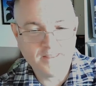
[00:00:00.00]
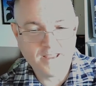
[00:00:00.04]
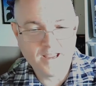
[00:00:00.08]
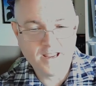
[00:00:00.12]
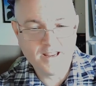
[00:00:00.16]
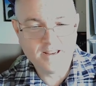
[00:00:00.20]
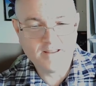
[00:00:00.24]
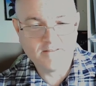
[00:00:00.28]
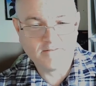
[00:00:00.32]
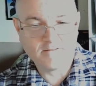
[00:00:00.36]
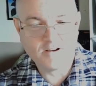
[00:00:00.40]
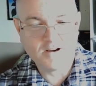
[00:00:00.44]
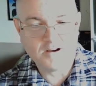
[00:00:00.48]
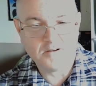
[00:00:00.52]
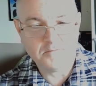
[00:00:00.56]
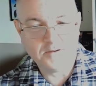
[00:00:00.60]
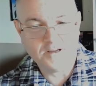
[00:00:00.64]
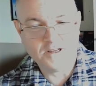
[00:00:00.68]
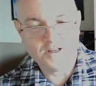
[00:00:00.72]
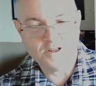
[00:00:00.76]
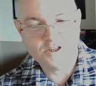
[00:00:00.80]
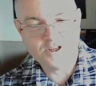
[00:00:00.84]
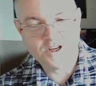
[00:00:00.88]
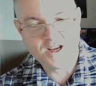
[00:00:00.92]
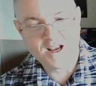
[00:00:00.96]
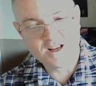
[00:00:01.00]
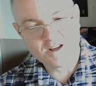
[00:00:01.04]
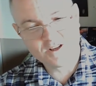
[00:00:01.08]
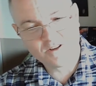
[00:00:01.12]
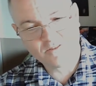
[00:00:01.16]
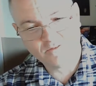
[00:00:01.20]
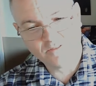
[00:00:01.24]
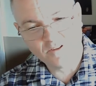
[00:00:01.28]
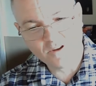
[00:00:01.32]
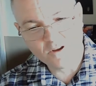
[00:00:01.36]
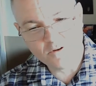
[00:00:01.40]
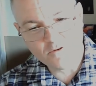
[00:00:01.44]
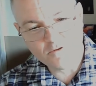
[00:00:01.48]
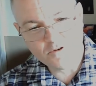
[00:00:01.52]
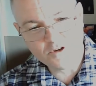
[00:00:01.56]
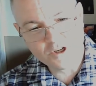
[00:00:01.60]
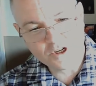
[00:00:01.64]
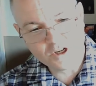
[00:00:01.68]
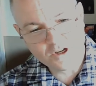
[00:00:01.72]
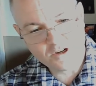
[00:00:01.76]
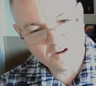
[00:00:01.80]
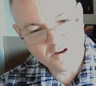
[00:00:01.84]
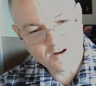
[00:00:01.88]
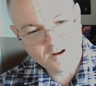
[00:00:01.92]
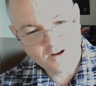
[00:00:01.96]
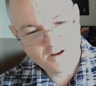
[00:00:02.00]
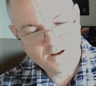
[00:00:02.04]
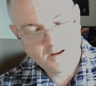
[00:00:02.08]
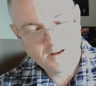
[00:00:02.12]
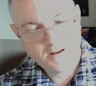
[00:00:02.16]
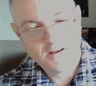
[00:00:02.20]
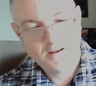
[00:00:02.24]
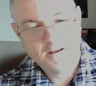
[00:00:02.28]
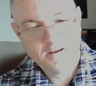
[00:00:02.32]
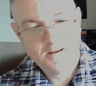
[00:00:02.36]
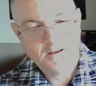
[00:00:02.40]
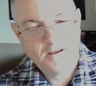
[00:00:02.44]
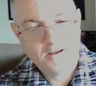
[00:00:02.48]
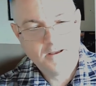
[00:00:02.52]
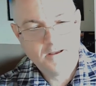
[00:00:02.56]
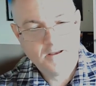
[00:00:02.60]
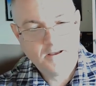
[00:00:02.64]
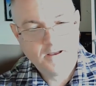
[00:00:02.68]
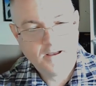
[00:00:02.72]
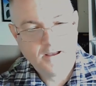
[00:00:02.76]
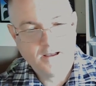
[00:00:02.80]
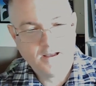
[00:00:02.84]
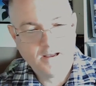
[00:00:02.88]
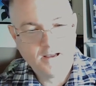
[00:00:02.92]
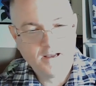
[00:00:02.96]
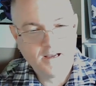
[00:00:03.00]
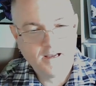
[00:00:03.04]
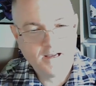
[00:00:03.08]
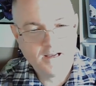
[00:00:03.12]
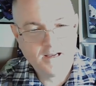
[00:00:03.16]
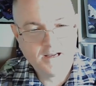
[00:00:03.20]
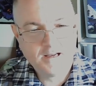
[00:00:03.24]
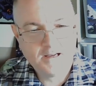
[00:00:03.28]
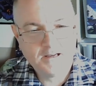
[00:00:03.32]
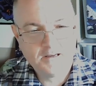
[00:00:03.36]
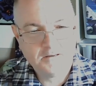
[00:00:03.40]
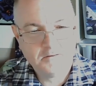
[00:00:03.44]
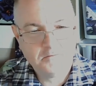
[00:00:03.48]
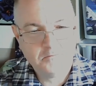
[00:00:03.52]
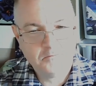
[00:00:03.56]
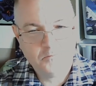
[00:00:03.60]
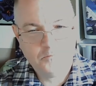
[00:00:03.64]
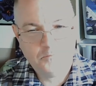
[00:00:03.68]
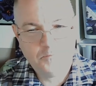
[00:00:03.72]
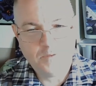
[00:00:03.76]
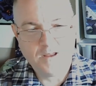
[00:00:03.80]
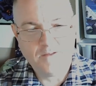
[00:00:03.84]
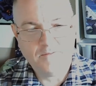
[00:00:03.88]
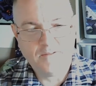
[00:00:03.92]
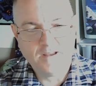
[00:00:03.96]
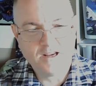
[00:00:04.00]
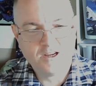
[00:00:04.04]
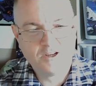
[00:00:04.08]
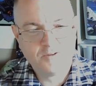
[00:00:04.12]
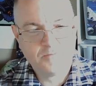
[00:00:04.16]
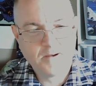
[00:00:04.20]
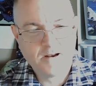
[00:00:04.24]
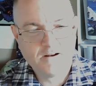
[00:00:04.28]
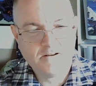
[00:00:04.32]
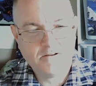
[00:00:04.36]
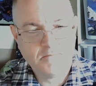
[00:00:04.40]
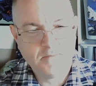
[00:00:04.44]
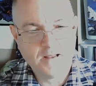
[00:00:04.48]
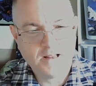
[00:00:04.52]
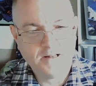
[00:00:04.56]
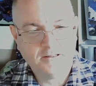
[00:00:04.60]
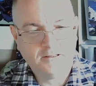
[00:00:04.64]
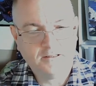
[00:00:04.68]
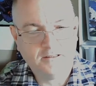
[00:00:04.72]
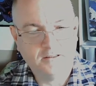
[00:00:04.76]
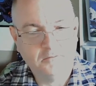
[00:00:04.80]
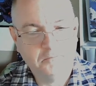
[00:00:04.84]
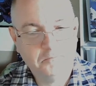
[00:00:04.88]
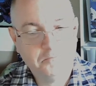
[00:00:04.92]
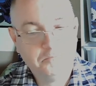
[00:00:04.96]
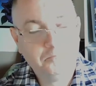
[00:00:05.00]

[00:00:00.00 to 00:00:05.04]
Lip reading: You've got a bit of jazz fusion. Bit of experimental.